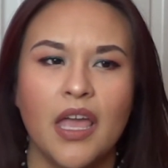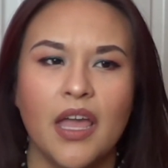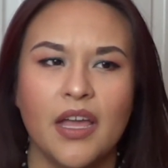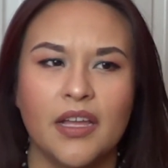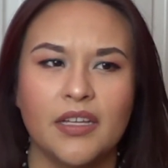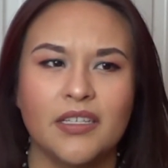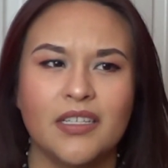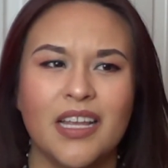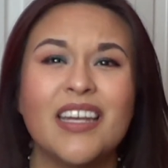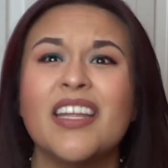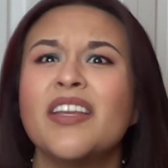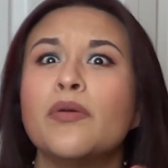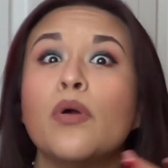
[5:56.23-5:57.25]
and
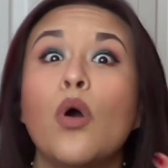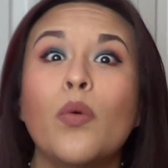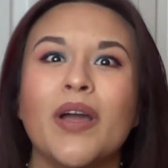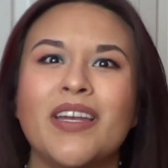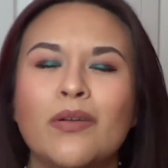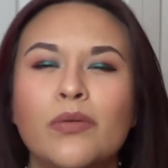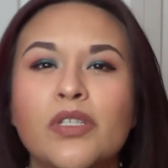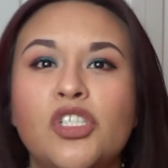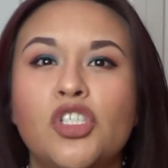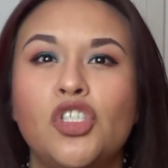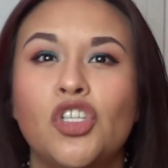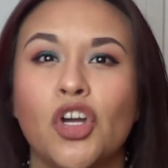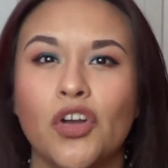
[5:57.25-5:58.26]
it
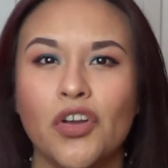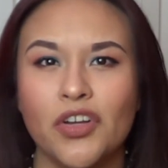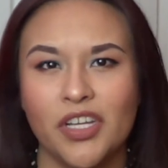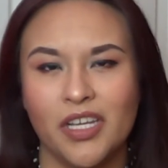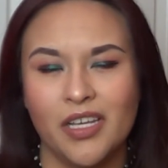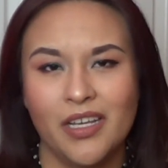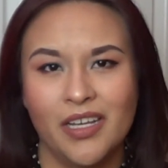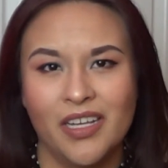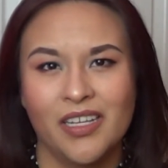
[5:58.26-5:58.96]
was dirty.